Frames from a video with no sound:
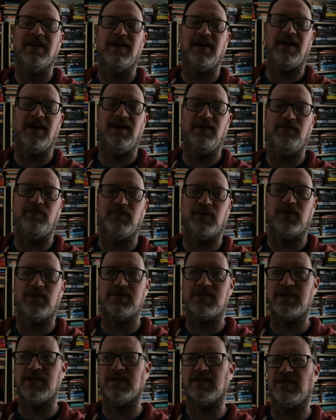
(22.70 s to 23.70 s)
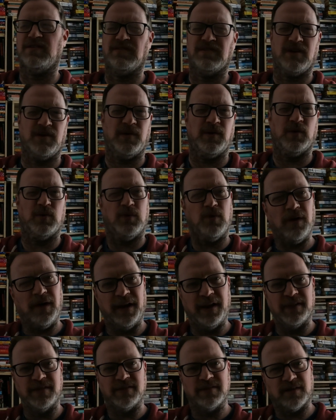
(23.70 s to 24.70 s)
because things aren't going quite
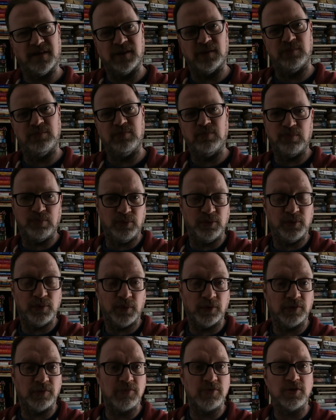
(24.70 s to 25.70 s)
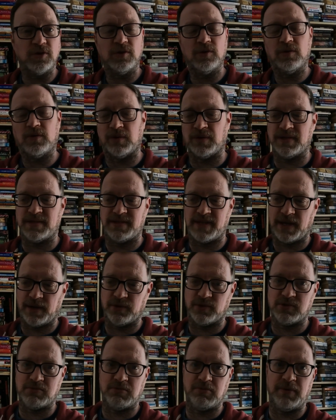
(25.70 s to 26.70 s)
as I would want them to. I want
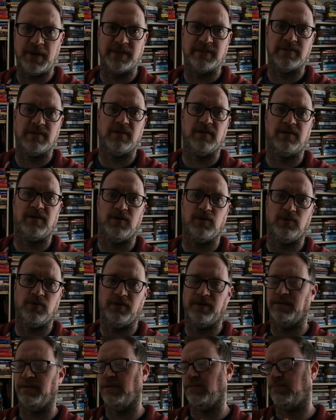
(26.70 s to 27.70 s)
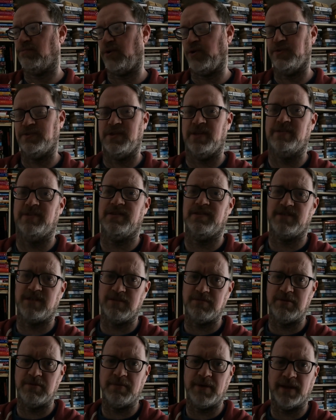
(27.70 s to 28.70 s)
sales to be better. I want processes to
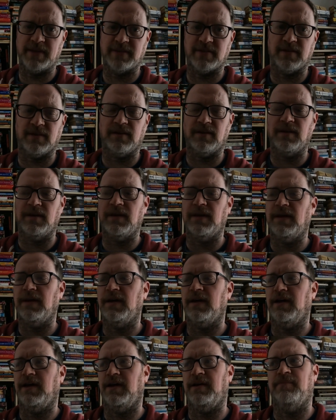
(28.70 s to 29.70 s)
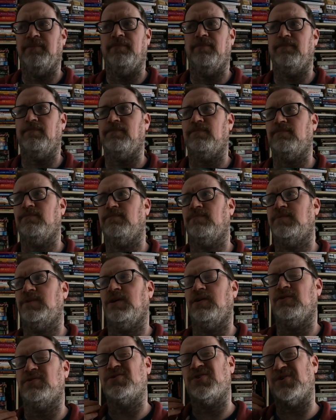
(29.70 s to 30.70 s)
be better. So
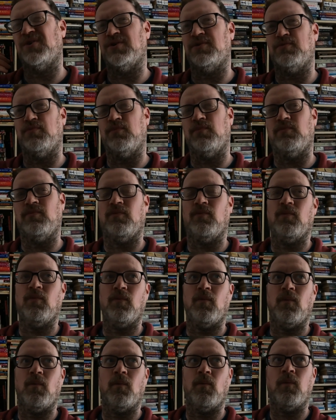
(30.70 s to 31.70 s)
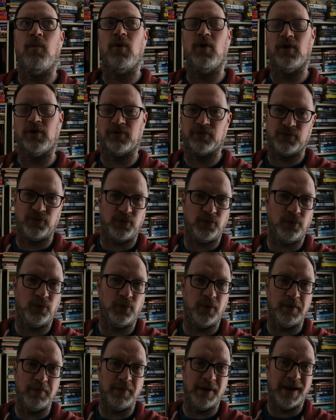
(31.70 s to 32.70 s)
I'm trying to work through
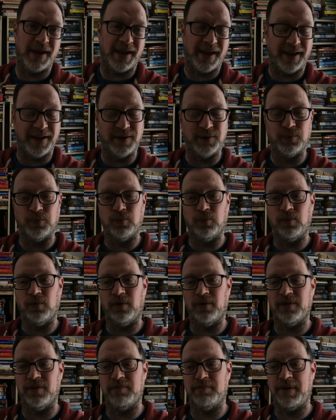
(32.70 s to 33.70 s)
in my head what the